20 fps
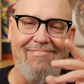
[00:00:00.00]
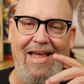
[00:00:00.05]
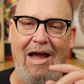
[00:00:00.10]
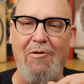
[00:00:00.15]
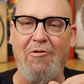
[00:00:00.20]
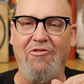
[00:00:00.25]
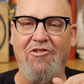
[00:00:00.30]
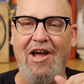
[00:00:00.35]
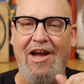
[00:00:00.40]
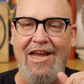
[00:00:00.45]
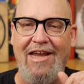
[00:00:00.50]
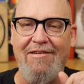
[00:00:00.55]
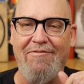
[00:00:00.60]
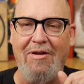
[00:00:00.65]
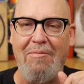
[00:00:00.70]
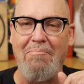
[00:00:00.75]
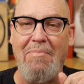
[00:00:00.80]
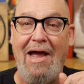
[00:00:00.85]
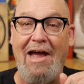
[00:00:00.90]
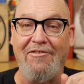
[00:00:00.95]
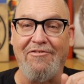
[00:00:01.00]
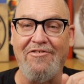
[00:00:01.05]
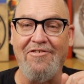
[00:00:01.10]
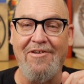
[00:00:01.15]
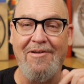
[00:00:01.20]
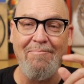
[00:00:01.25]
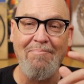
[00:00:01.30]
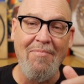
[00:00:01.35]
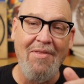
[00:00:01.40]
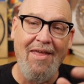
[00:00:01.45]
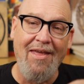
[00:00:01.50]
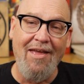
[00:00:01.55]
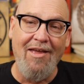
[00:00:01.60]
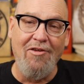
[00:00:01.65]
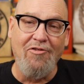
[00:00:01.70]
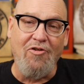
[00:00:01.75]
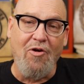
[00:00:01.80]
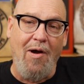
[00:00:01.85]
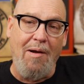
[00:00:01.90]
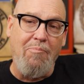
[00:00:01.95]
I was naive at best.
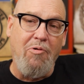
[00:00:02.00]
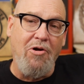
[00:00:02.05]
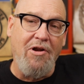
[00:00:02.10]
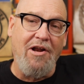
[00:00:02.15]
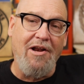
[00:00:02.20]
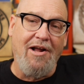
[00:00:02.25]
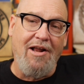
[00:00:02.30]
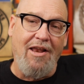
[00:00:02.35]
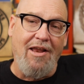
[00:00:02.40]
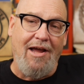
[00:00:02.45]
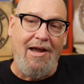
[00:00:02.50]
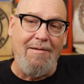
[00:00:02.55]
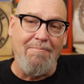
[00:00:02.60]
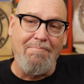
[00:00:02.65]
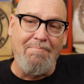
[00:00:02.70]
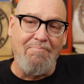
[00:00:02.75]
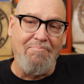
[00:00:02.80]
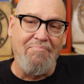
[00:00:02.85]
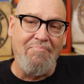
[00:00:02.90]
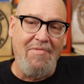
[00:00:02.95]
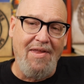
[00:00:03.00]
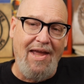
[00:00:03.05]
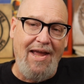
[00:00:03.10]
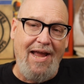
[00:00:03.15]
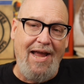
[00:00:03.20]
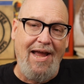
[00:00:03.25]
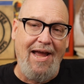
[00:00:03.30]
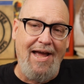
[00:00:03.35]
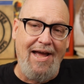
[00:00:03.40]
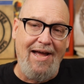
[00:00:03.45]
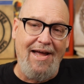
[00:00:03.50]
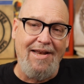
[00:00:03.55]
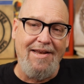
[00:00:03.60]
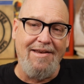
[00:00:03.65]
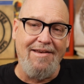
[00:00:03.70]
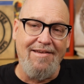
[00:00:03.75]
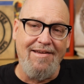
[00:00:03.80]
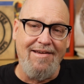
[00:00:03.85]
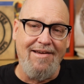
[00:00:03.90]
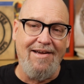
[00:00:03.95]
So I put in a claim
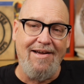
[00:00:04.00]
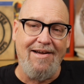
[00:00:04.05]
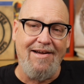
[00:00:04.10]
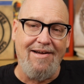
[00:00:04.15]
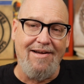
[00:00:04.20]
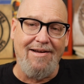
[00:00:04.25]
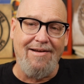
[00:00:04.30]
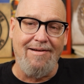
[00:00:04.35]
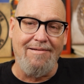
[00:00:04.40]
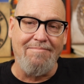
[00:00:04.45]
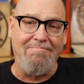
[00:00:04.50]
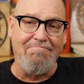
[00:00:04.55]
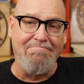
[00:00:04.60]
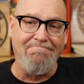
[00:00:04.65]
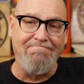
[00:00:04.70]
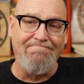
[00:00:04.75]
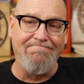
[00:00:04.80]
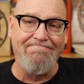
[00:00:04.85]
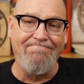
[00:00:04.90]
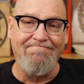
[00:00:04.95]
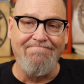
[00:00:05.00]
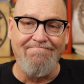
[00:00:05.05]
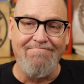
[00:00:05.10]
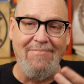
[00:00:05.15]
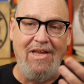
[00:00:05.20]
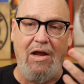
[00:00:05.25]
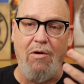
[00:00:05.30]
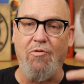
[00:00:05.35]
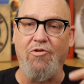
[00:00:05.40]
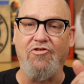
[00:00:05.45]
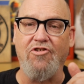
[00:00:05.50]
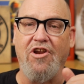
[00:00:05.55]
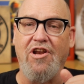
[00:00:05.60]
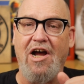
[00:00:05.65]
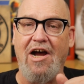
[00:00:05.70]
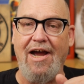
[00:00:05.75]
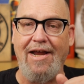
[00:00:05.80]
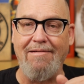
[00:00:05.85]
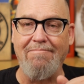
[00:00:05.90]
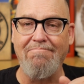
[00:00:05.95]
and it was
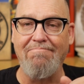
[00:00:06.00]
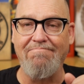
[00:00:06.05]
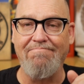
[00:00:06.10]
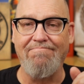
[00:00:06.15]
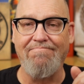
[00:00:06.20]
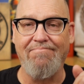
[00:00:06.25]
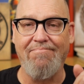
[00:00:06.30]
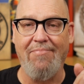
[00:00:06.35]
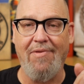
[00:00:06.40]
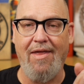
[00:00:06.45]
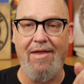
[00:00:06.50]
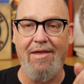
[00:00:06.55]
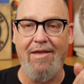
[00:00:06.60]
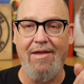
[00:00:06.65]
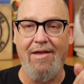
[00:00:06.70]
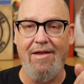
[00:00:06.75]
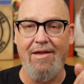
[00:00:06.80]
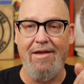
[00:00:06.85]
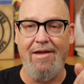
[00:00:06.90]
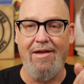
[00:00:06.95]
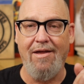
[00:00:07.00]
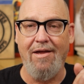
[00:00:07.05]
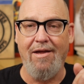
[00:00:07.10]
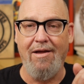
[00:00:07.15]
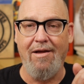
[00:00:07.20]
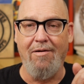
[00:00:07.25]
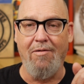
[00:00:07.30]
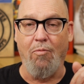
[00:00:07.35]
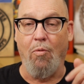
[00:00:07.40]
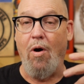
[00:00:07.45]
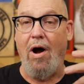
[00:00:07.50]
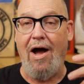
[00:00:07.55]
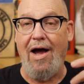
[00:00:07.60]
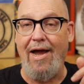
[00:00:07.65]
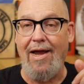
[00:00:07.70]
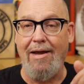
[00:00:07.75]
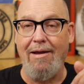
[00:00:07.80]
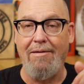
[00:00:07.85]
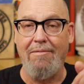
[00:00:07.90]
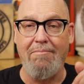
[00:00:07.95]
denied.
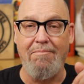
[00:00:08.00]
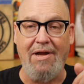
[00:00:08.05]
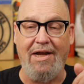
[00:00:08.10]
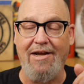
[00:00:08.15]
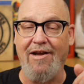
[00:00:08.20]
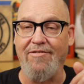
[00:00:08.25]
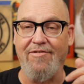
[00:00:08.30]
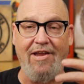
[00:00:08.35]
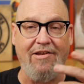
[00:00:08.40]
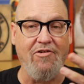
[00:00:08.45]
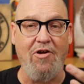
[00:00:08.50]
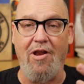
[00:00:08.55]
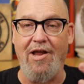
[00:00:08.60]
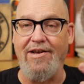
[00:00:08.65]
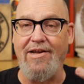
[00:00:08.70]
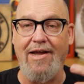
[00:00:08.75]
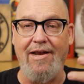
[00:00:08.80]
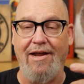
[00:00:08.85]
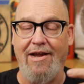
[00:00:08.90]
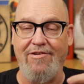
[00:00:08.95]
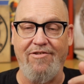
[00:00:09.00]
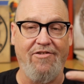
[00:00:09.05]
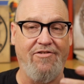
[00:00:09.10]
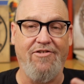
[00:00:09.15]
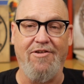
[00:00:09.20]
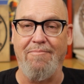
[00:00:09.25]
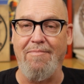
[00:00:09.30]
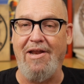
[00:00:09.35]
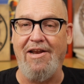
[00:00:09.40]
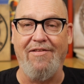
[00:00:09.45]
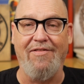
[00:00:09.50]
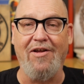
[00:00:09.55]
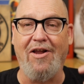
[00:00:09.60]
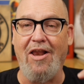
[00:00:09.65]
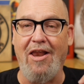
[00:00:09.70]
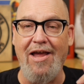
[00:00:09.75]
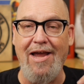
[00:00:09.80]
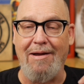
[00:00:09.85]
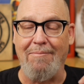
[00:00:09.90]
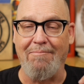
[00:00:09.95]
Why? Because that's all I did. I just submitted the
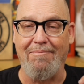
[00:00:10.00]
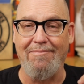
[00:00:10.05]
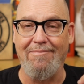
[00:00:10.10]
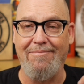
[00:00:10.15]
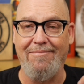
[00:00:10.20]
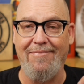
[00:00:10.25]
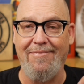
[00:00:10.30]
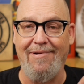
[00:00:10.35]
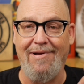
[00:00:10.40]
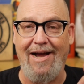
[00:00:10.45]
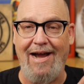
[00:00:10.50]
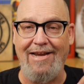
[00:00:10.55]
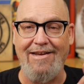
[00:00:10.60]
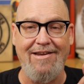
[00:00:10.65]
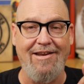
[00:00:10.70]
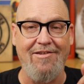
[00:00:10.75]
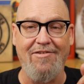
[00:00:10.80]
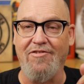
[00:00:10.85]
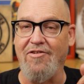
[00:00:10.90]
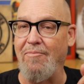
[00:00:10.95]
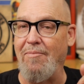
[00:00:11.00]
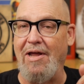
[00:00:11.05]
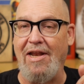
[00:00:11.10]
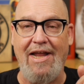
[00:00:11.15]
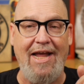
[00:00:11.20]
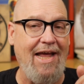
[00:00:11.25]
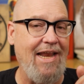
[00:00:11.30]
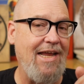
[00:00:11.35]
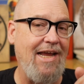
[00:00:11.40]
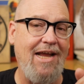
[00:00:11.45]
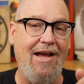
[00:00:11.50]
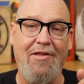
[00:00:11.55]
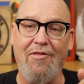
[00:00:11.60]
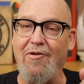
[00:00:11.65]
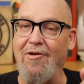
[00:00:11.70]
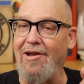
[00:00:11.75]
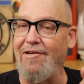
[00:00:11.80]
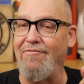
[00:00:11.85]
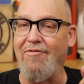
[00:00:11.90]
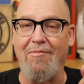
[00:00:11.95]
claim. I didn't submit any
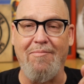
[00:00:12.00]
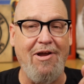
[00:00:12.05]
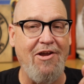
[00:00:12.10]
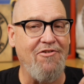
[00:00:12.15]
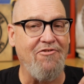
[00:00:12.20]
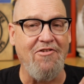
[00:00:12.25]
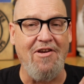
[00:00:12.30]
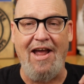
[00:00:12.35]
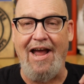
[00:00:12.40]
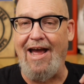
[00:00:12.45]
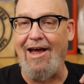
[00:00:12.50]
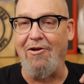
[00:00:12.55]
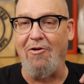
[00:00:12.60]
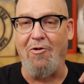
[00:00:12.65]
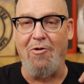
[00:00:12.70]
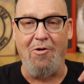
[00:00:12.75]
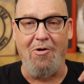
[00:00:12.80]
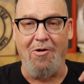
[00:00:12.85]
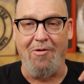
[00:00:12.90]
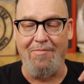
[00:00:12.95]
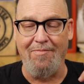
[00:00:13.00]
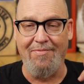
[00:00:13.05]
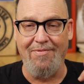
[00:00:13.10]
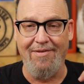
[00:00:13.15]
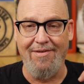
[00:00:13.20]
other information at all.